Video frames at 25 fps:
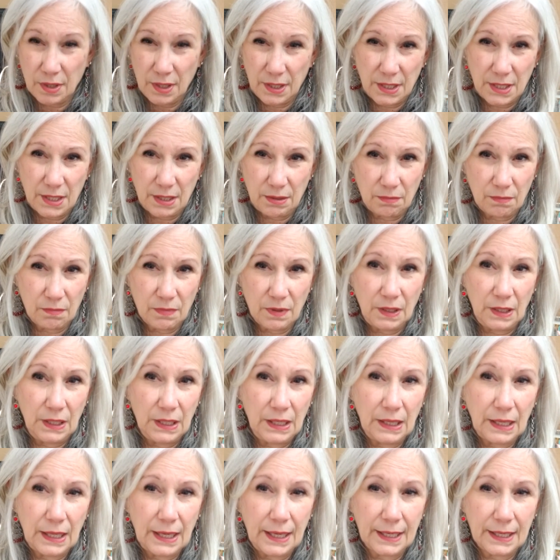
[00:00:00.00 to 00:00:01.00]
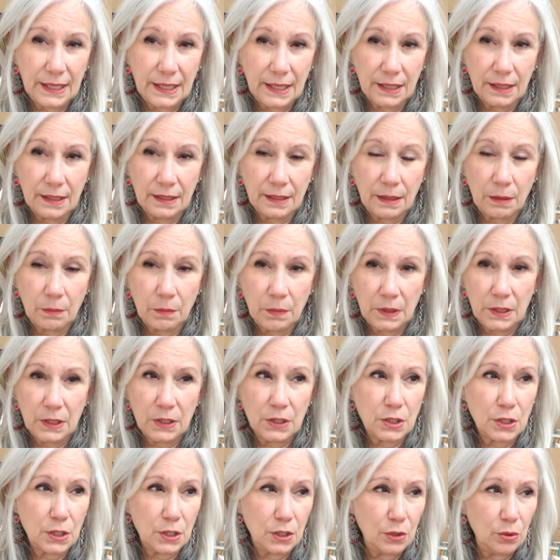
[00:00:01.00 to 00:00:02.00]
I didn't really like it and I
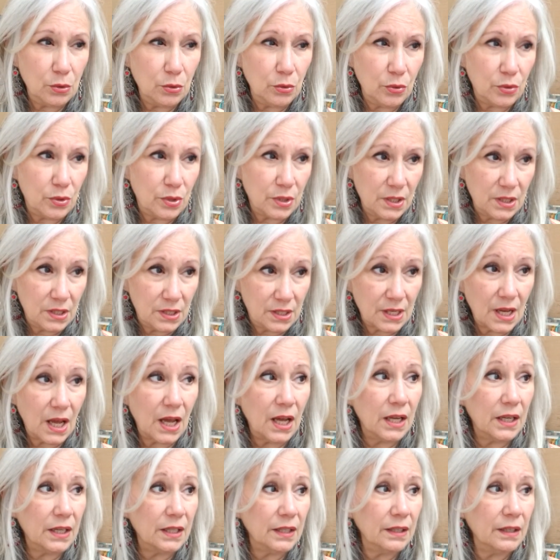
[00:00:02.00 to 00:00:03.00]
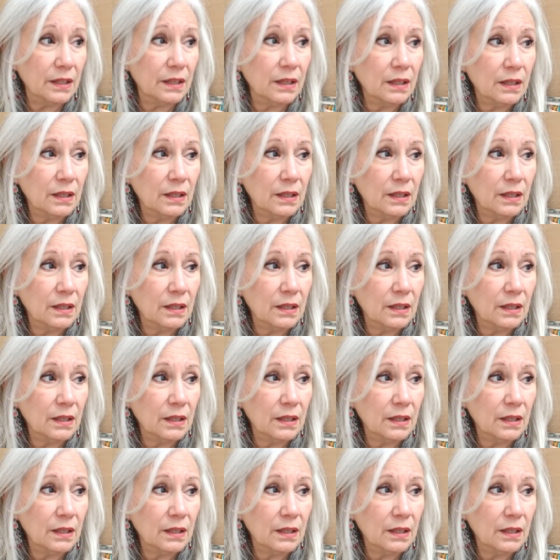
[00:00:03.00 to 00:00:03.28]
wanted to use the sun,